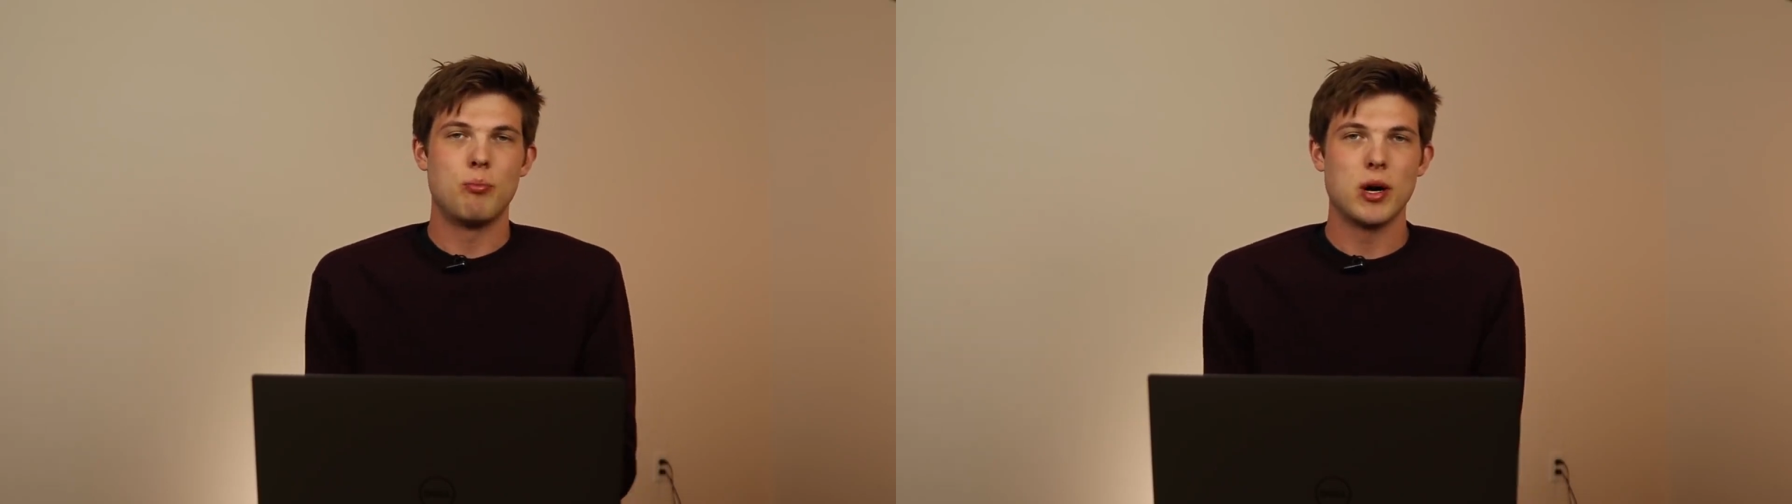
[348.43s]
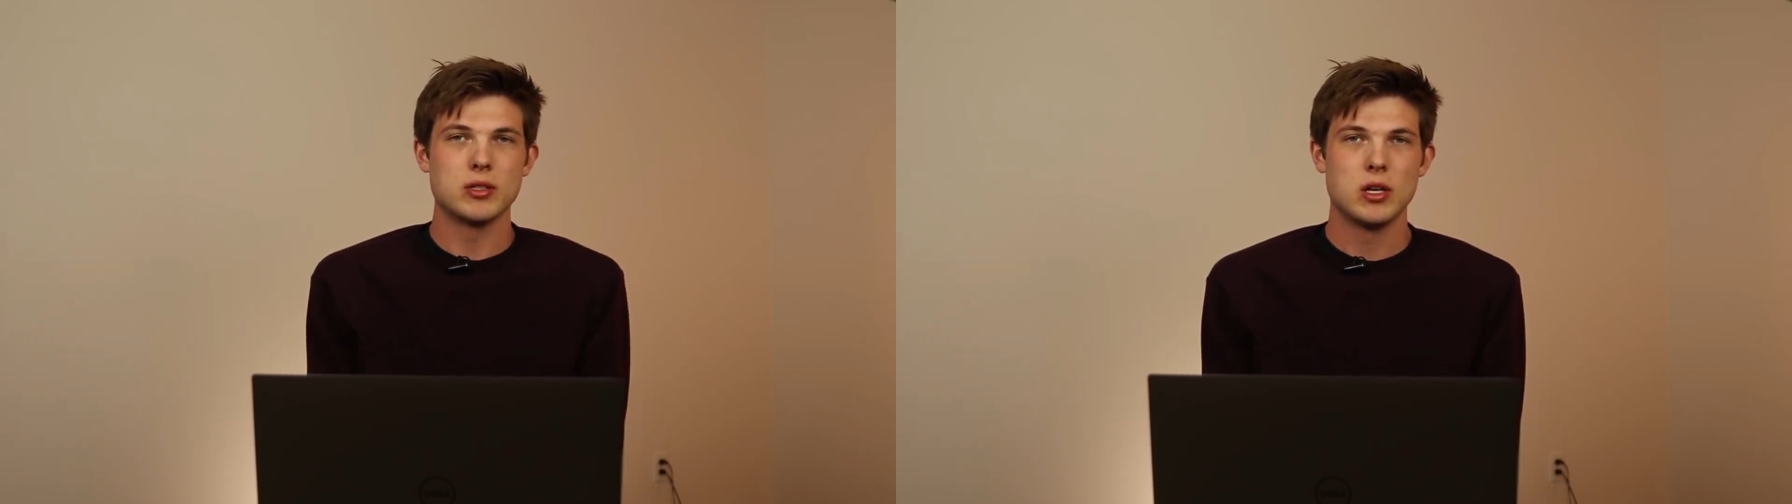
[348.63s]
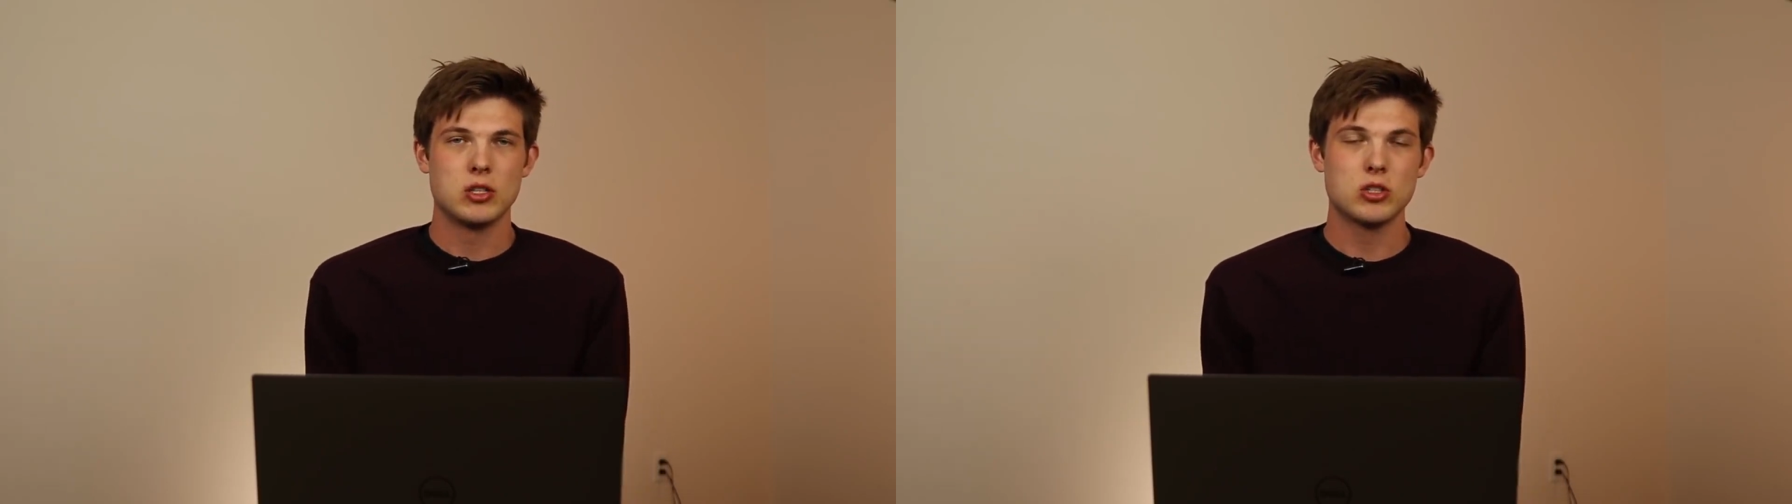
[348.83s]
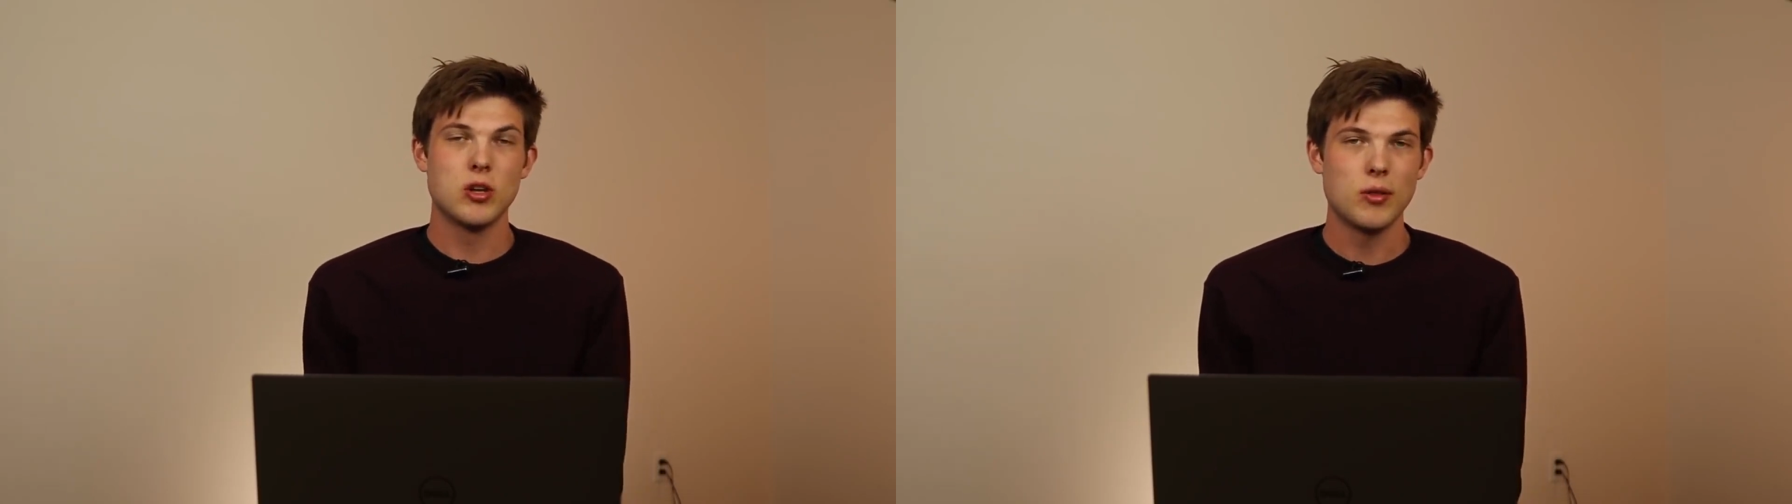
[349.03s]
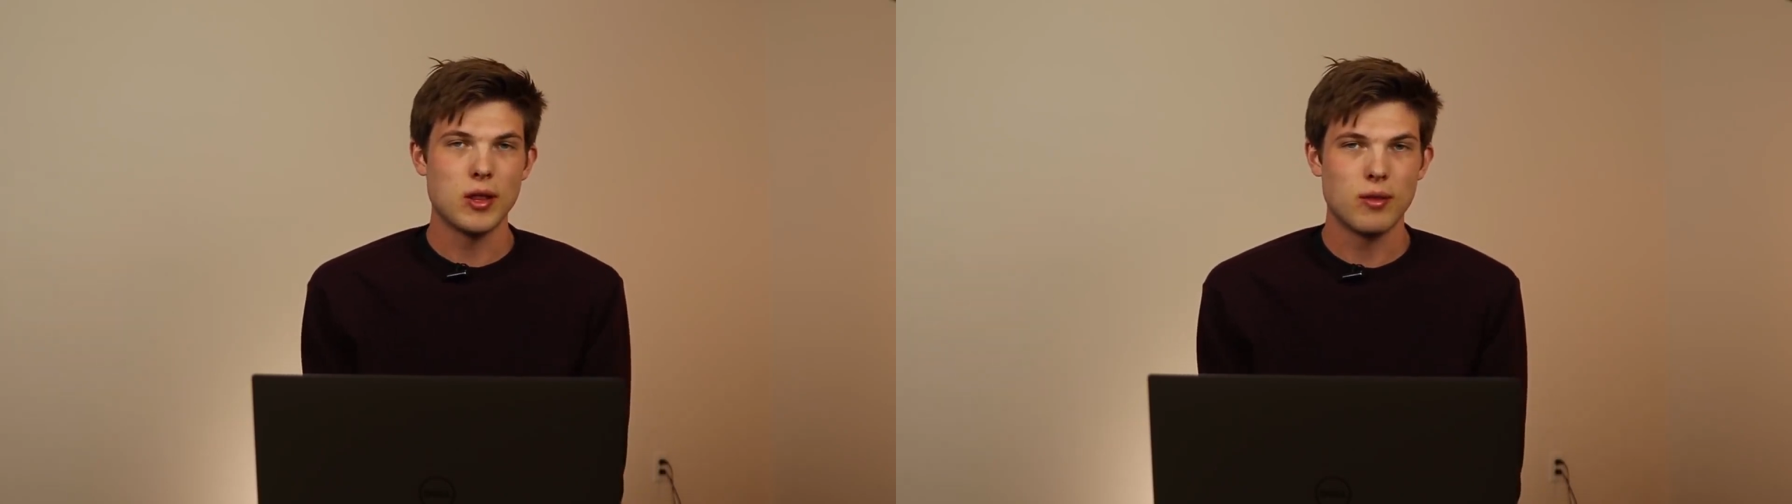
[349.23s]
but just
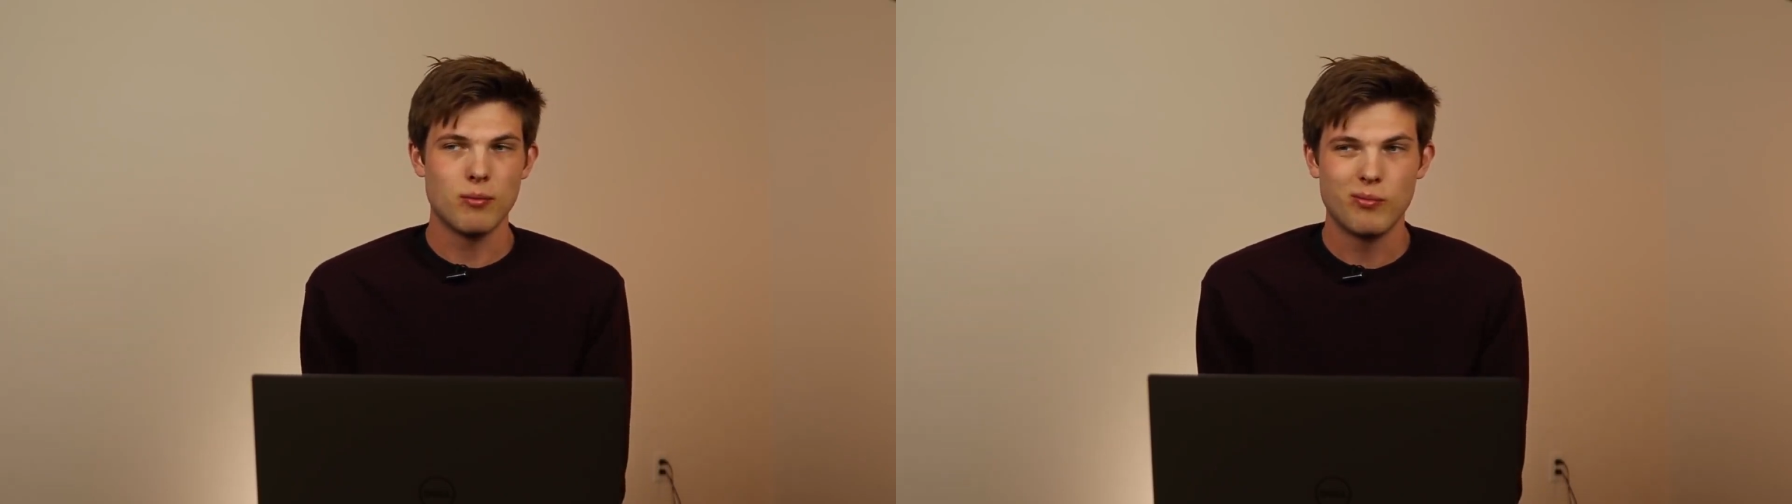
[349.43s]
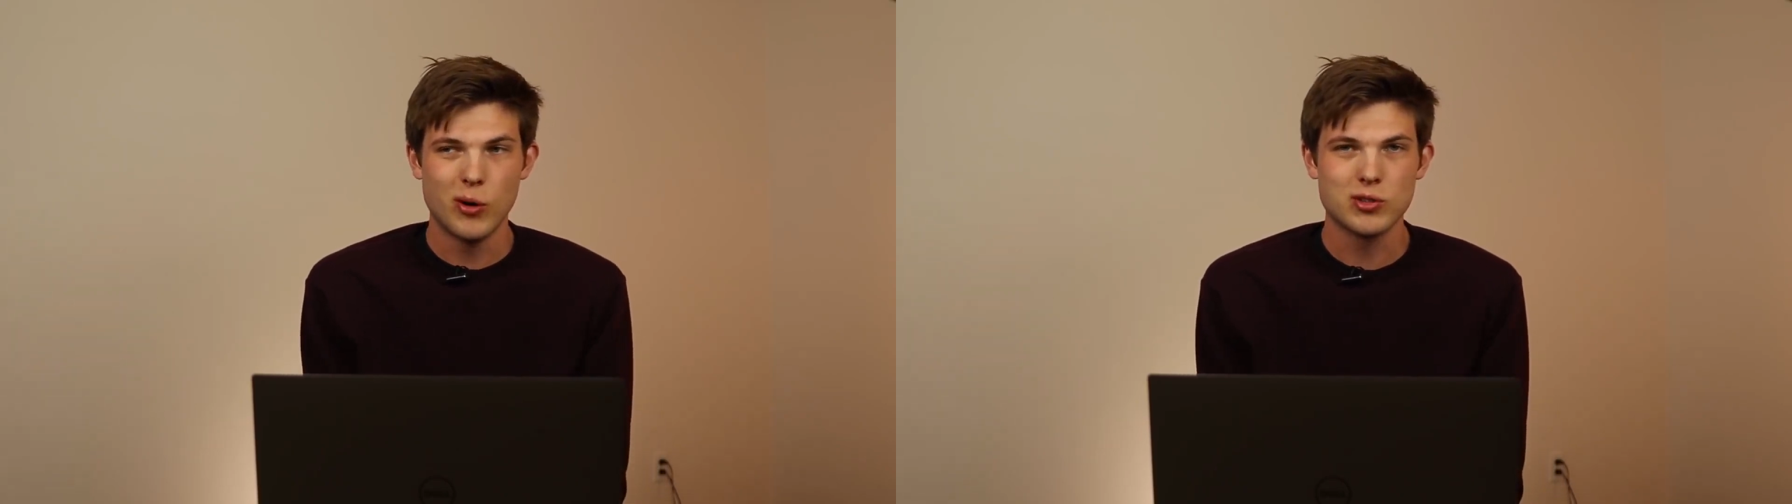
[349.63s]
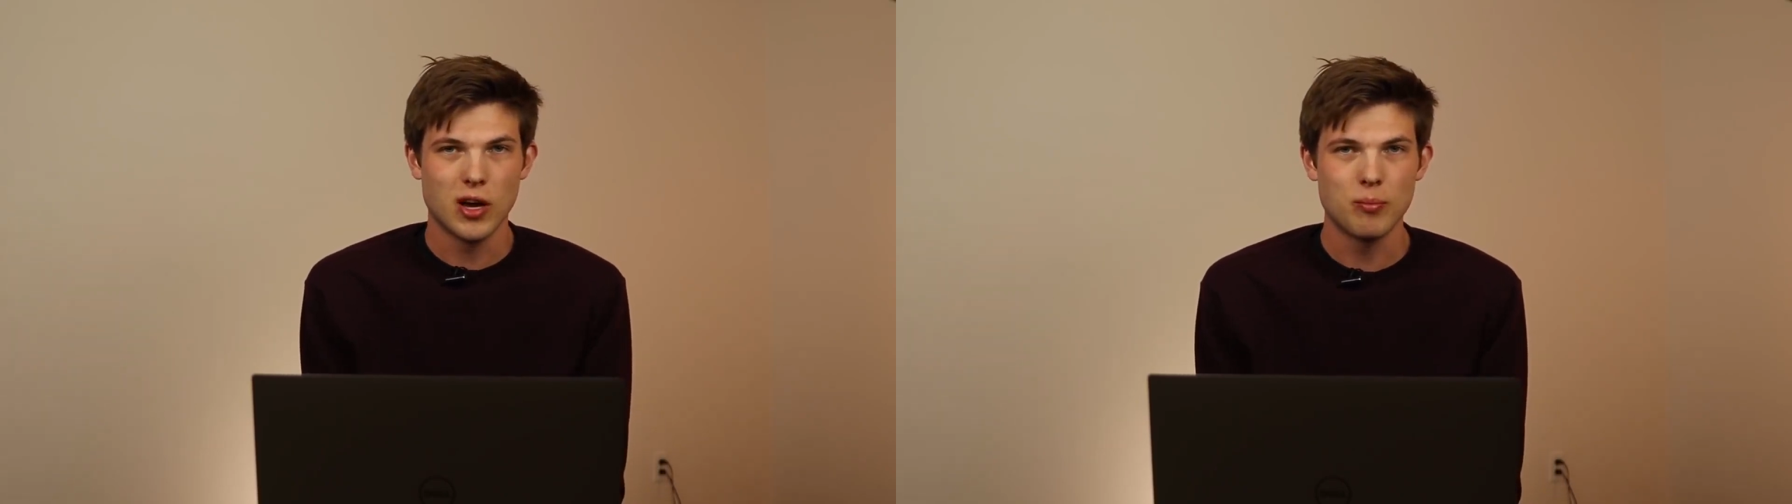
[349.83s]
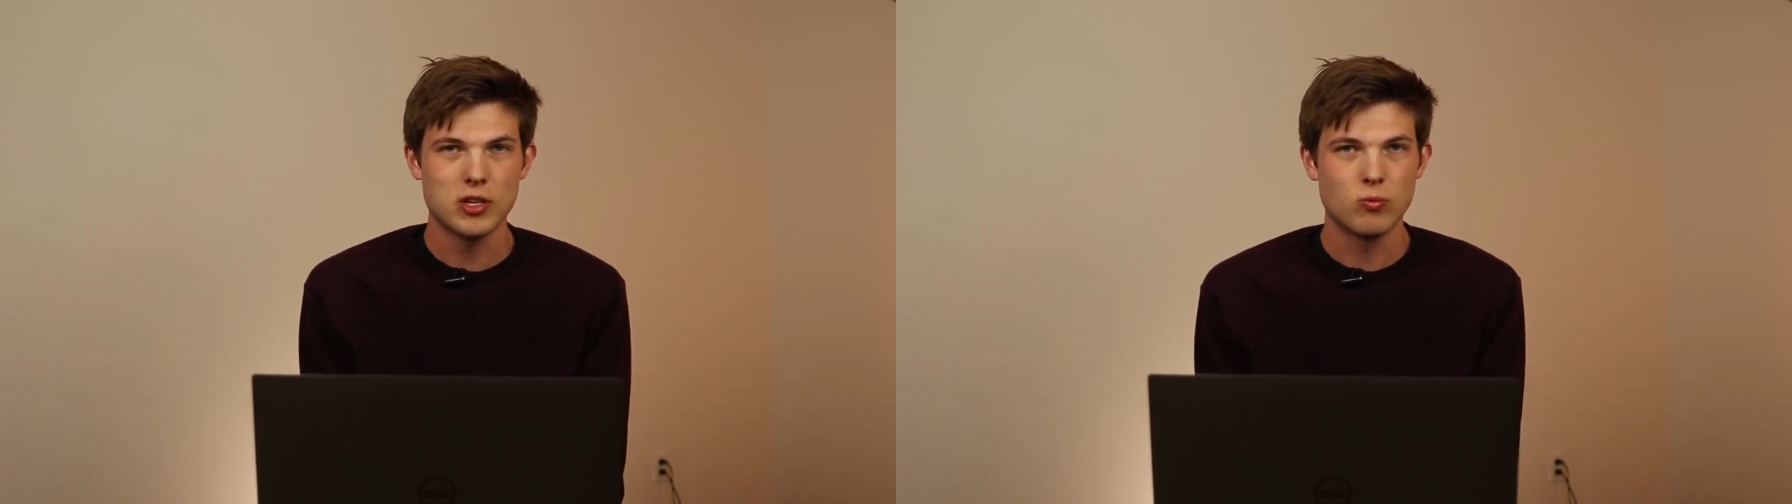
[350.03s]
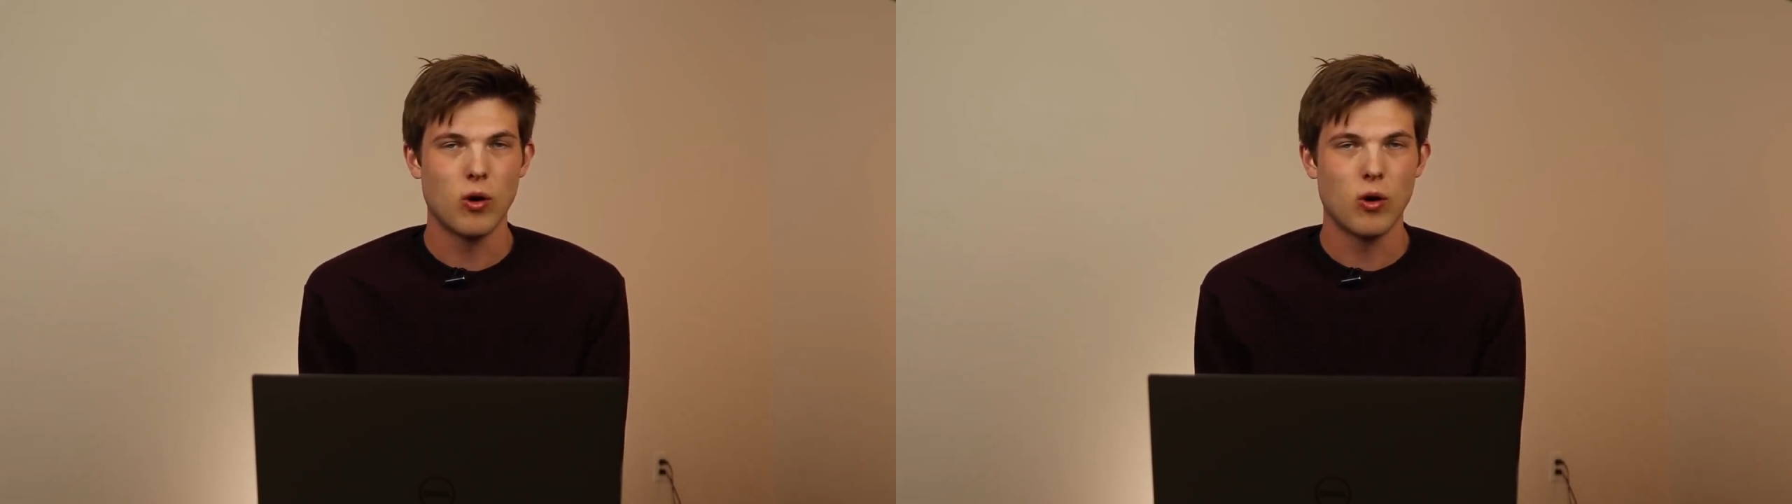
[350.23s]
know that most companies